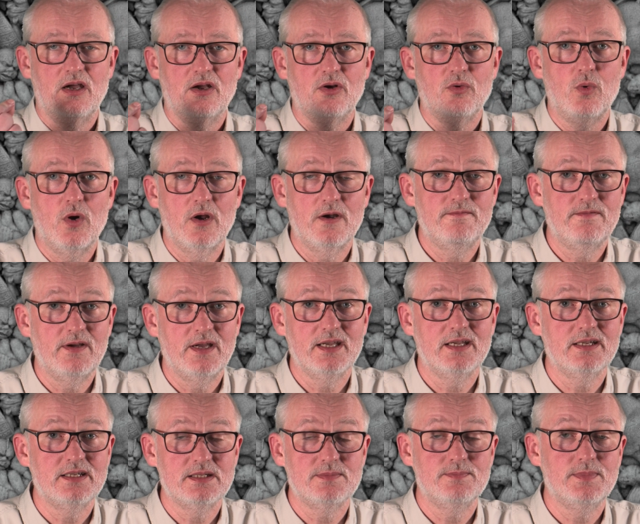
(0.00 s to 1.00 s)
qualifying
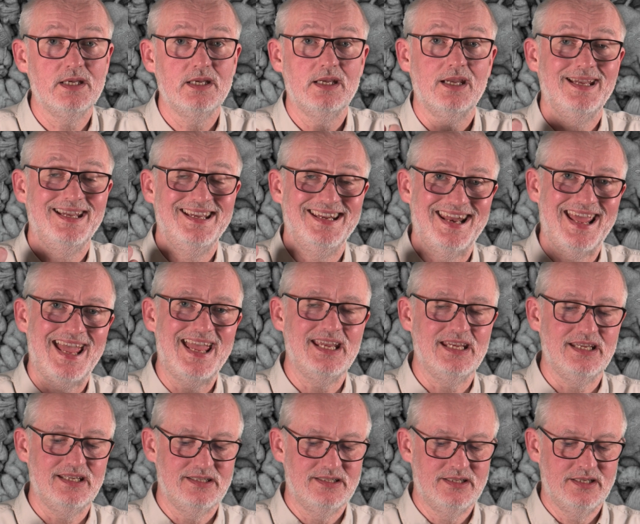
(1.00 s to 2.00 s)
it as being
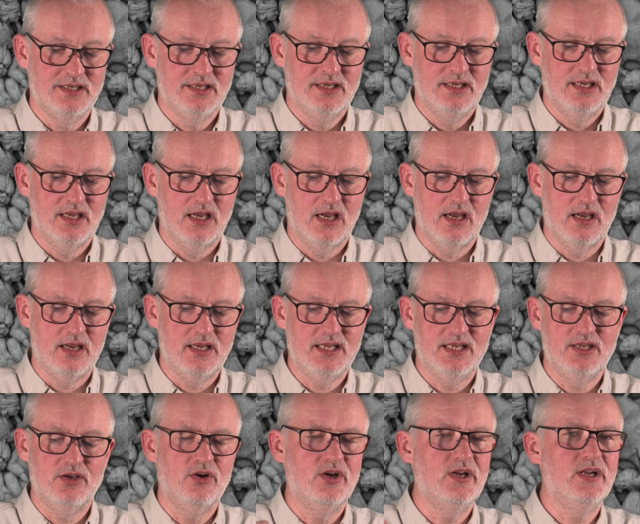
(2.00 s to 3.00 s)
innate,
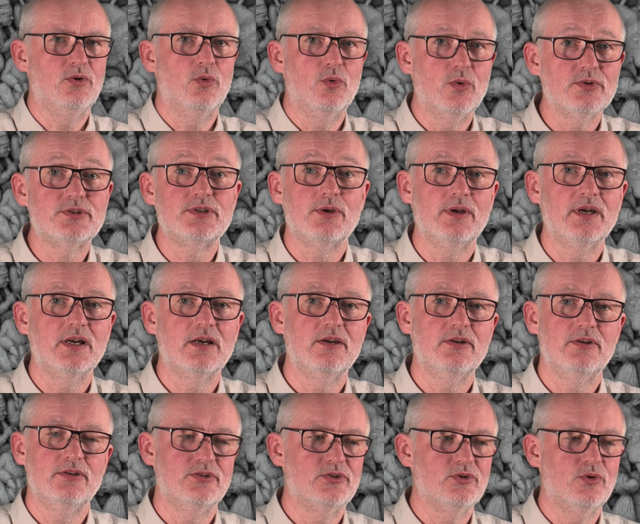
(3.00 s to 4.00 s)
it also
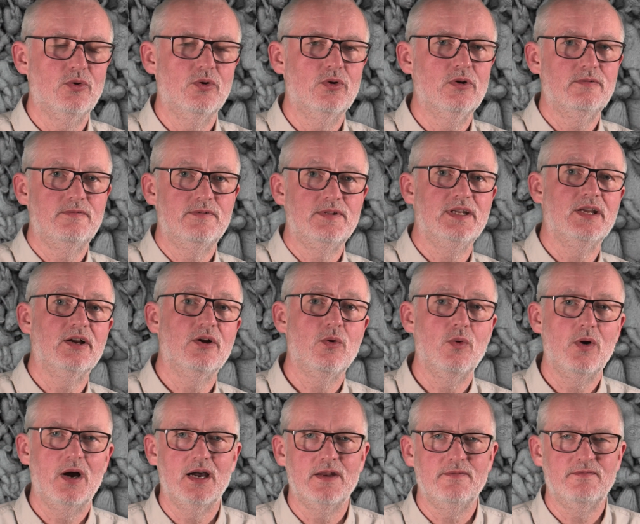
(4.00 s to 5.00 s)
includes all of the
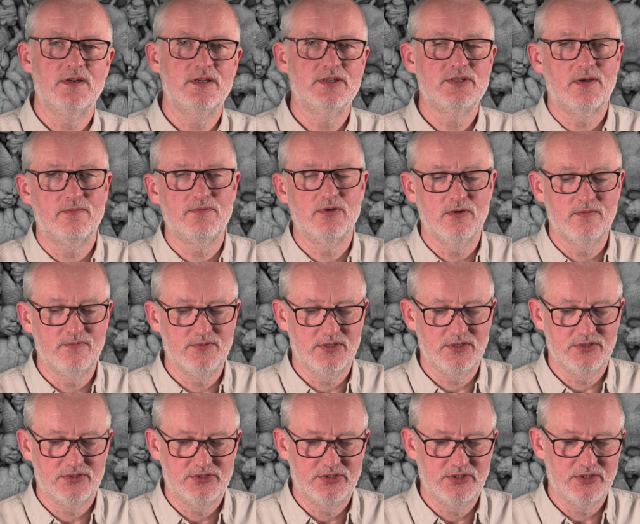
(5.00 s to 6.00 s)
acquired philosophical
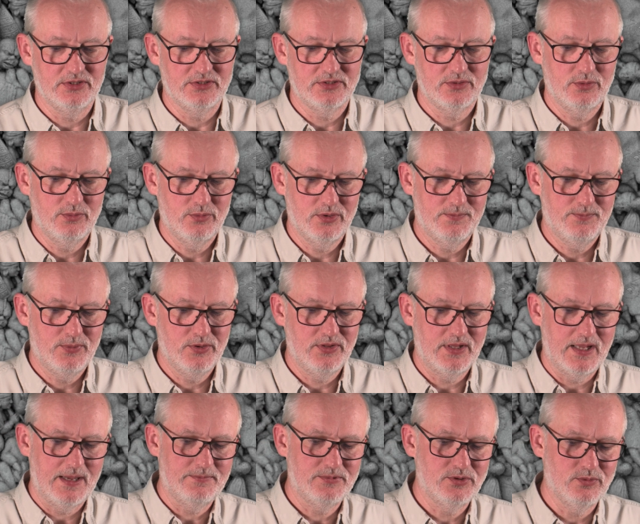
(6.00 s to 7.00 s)
views too. So we want to put
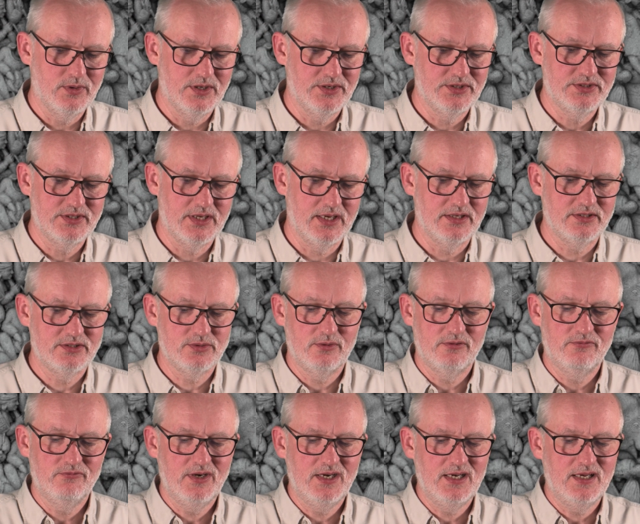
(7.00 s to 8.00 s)
that to one side. So we're
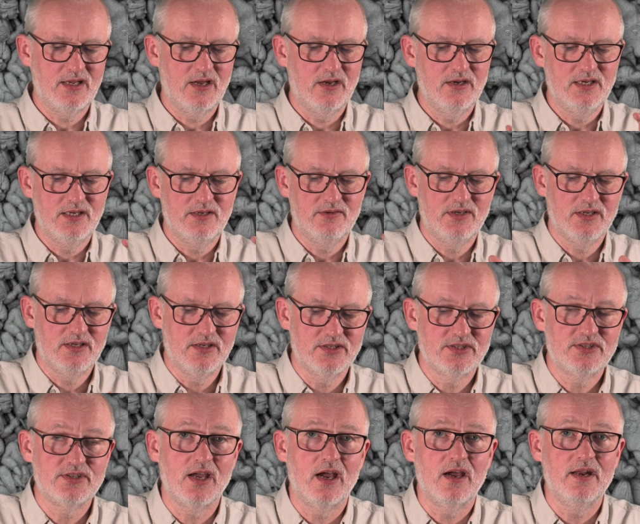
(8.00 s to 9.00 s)
really only
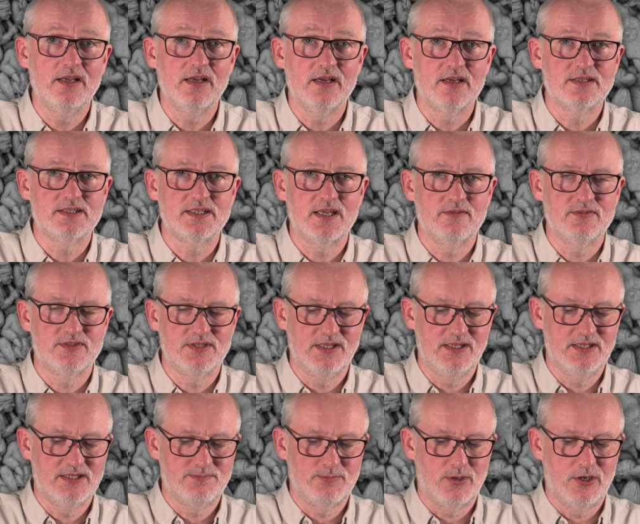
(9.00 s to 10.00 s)
concerning ourselves at
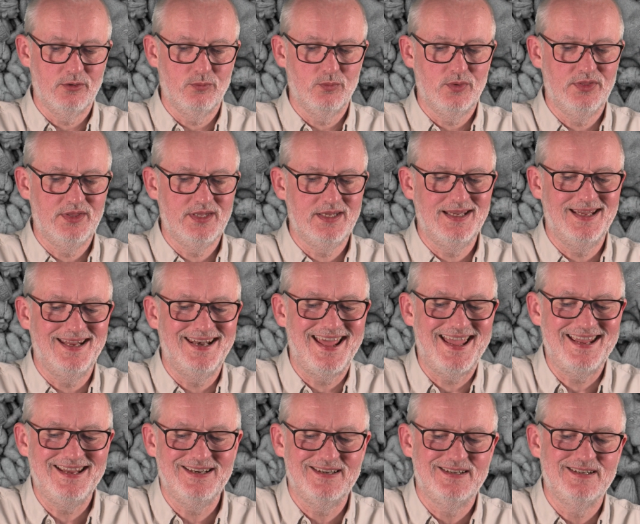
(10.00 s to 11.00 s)
this point with the
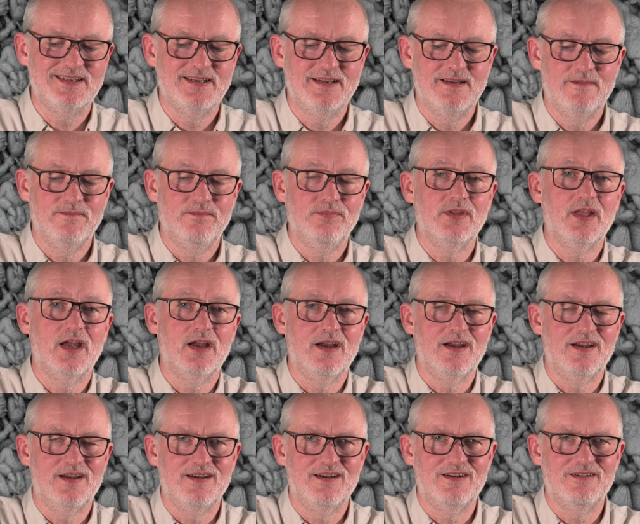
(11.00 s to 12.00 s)
innate
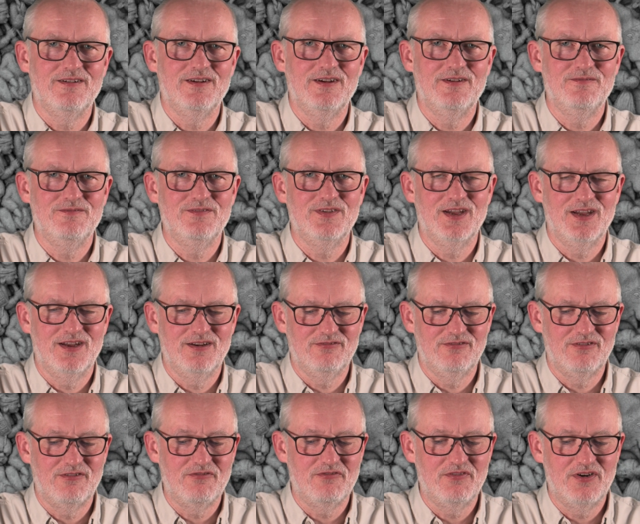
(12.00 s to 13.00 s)

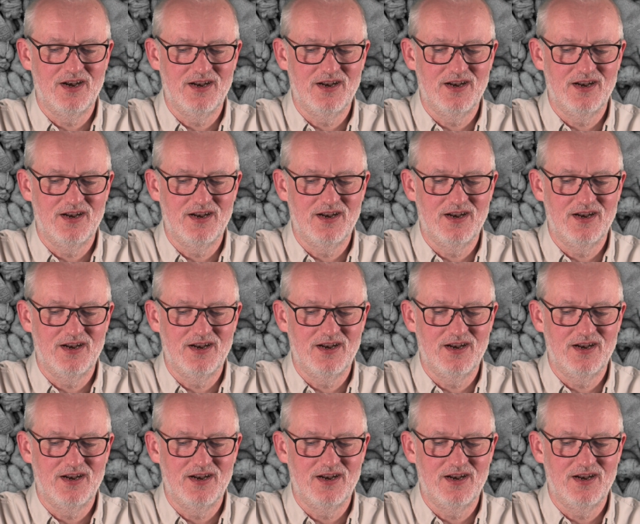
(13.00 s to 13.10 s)
view